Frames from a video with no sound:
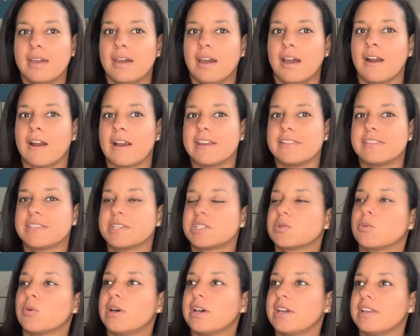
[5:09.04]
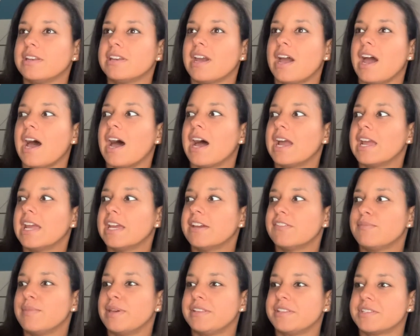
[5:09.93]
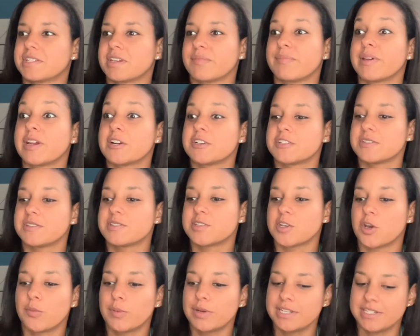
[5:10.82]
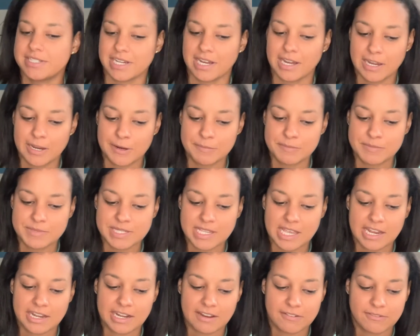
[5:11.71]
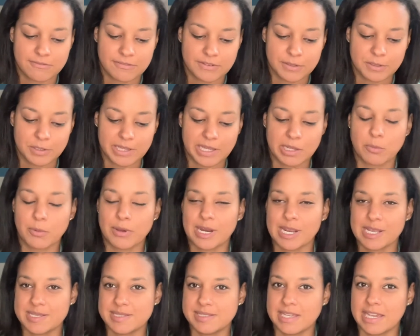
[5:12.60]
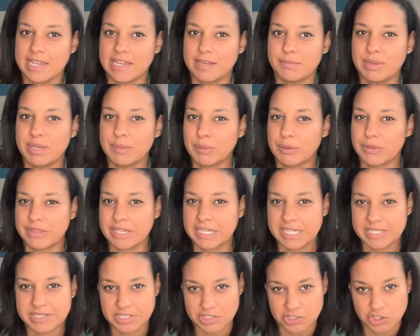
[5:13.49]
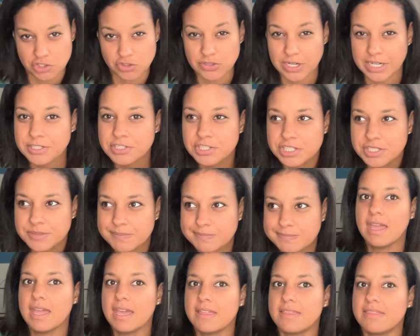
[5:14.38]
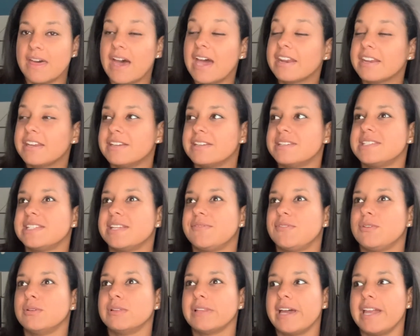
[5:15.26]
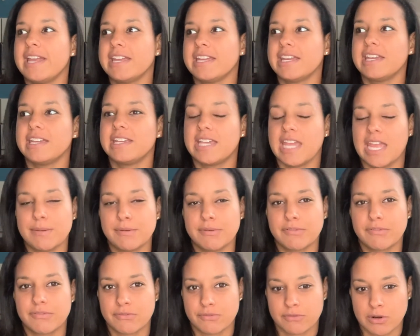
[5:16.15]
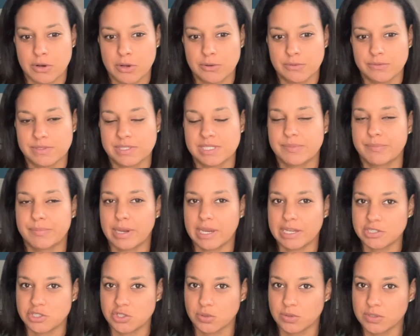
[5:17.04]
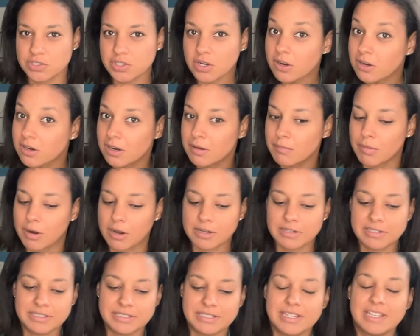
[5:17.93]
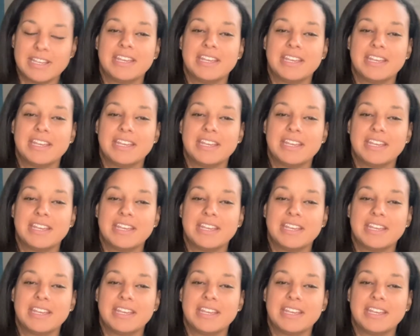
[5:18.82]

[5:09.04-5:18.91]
All right, this one, I have made this comparison so many times, and I feel like when I say it, people think it's a stretch. That is, if you like Game of Thrones by George R.R. Martin,